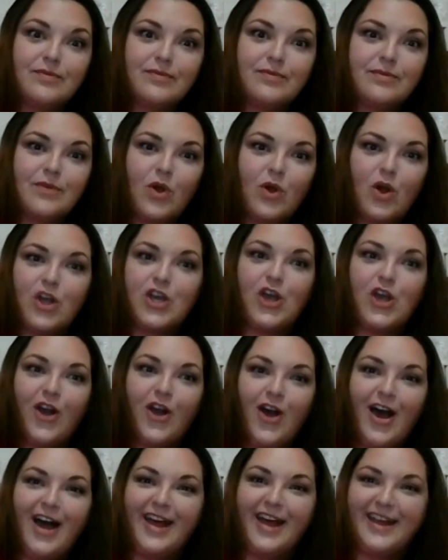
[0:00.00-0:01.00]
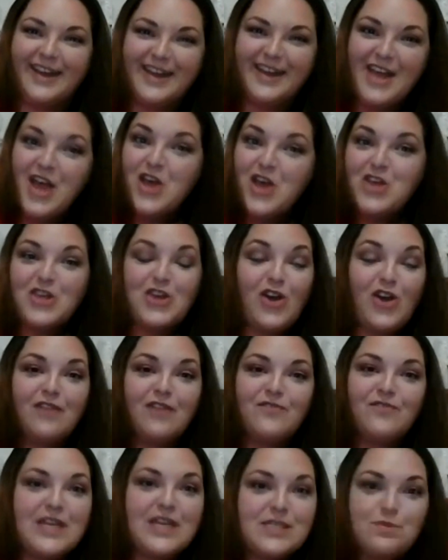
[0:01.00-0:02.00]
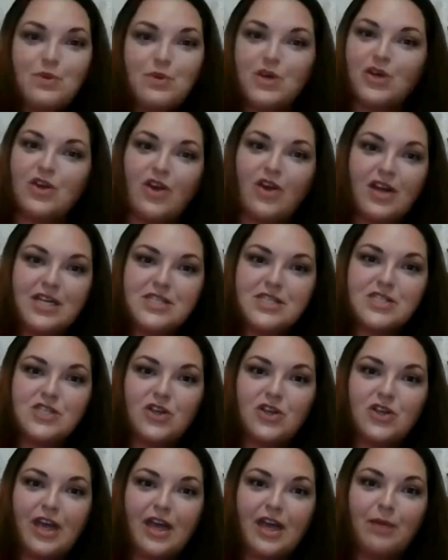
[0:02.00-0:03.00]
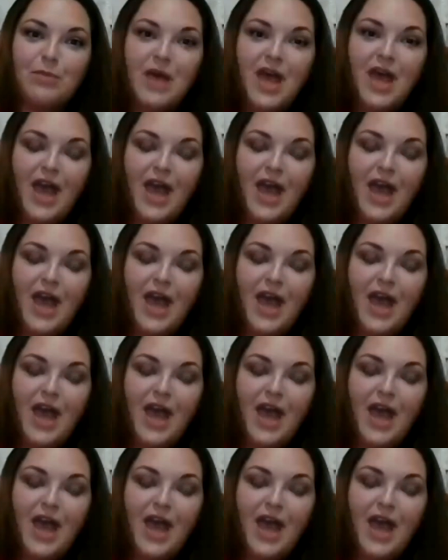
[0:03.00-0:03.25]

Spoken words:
or you're on Facebook or you're on Instagram,